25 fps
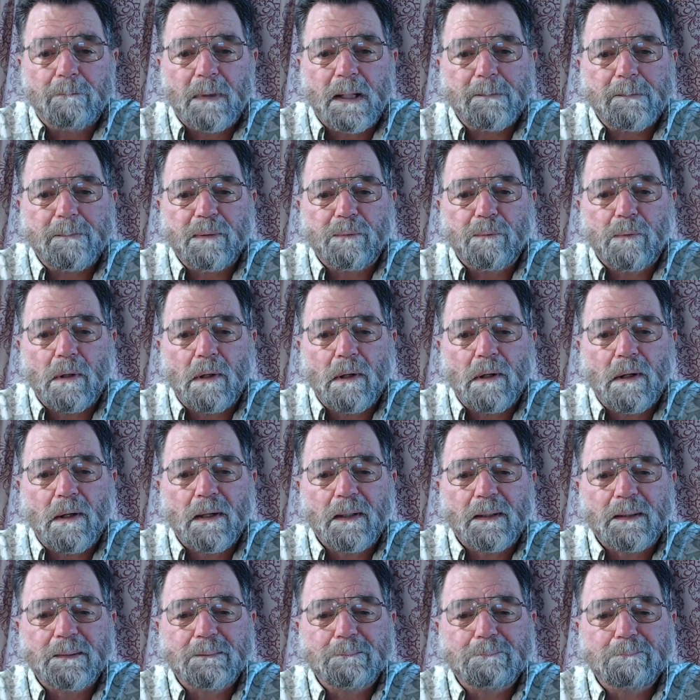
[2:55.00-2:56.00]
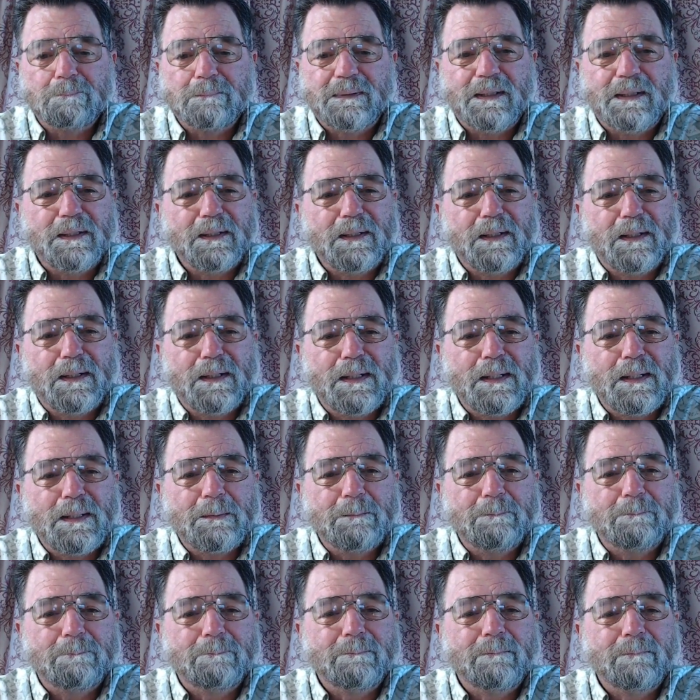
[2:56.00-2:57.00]
Might be wrong. Then
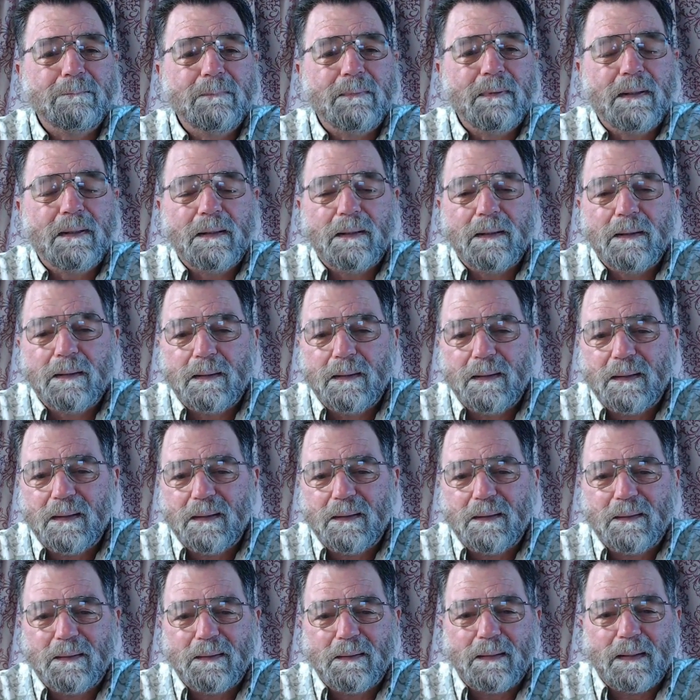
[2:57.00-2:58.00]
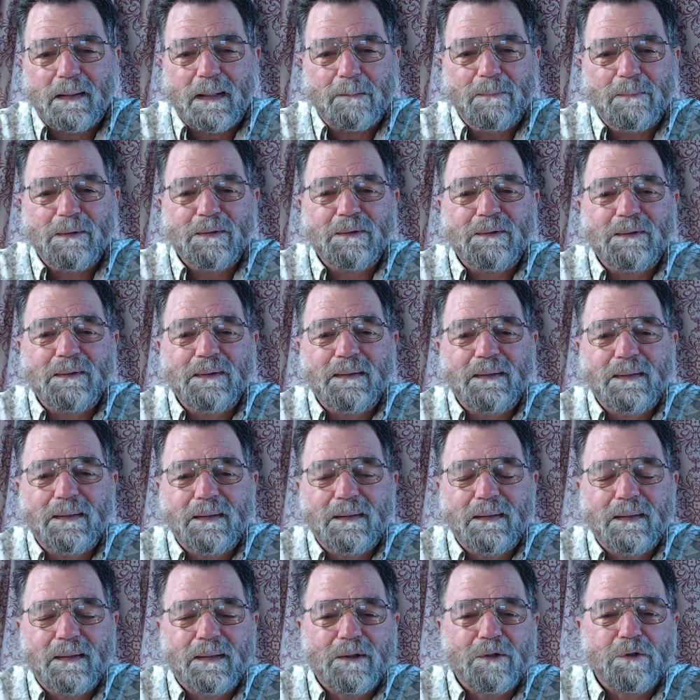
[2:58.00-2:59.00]
again, I've been
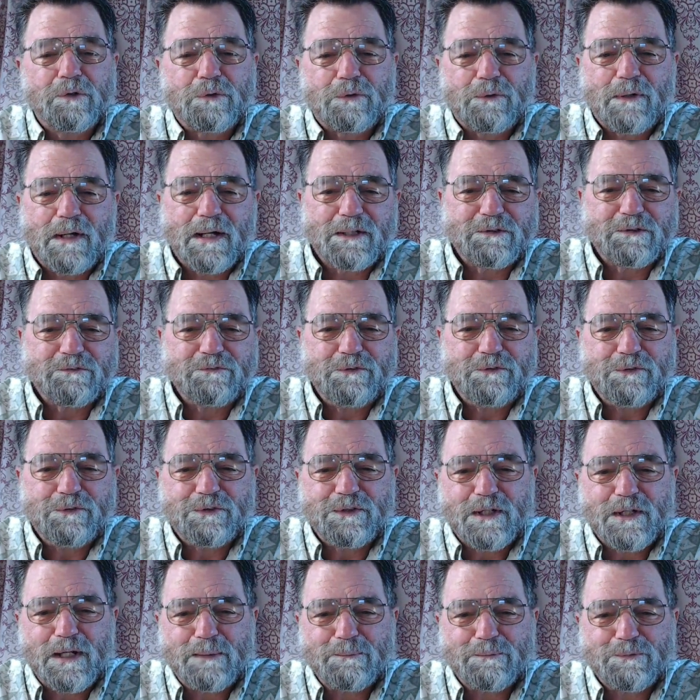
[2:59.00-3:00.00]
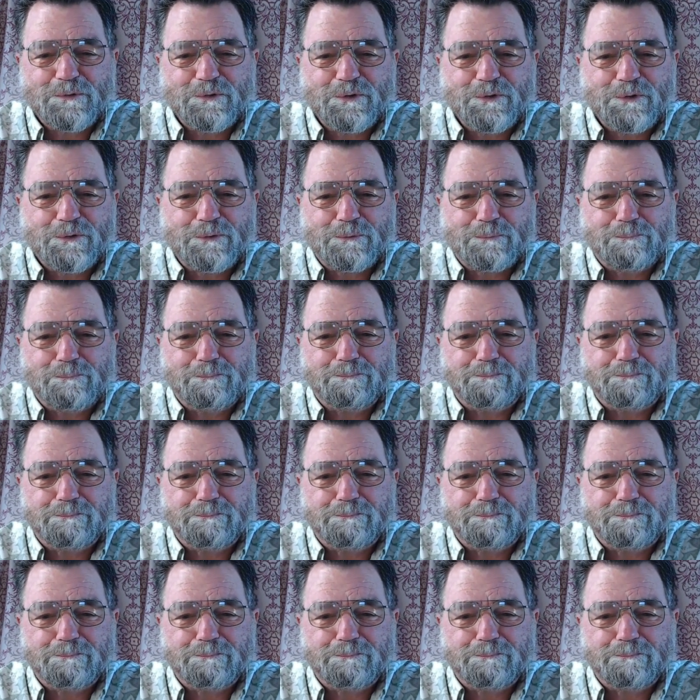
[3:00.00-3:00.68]
correct a few times too.